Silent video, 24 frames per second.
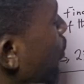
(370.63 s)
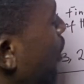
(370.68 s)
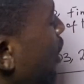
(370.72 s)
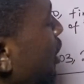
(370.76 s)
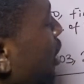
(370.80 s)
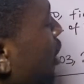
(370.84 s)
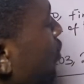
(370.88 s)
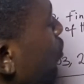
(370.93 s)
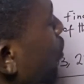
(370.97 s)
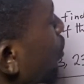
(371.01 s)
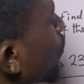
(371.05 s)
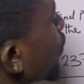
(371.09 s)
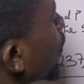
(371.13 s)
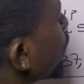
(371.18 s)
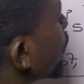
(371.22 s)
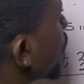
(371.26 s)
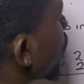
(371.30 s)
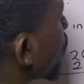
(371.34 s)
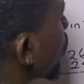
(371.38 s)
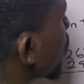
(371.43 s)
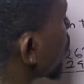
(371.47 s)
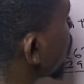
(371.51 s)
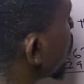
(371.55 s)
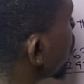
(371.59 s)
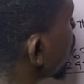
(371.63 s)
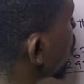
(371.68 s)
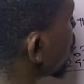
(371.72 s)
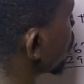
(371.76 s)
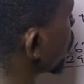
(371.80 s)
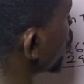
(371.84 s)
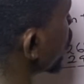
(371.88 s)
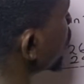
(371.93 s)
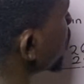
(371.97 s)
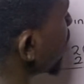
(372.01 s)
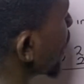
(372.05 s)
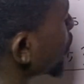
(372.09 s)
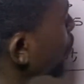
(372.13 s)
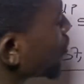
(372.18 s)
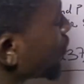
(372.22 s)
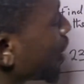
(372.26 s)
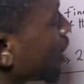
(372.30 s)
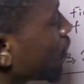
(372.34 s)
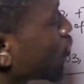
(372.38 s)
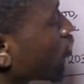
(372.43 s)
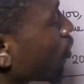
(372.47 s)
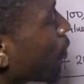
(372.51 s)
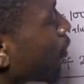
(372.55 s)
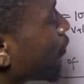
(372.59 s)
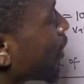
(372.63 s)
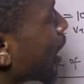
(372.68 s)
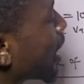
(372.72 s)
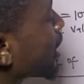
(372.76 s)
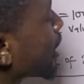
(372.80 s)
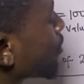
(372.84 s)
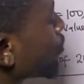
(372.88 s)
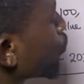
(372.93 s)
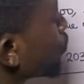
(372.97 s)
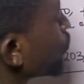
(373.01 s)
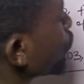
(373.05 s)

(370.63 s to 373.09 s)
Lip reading: 1,000 over 4. Just like we say, sum of items,